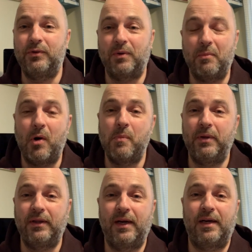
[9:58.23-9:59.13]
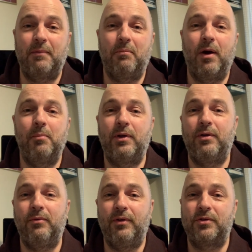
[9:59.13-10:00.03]
so I'm hoping that I can
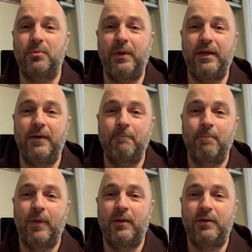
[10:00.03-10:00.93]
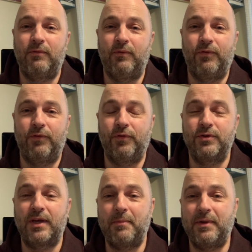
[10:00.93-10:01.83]
barbecue this week for the
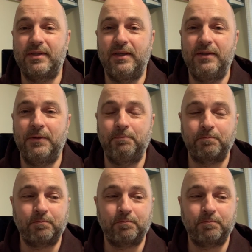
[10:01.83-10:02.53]
first time this season.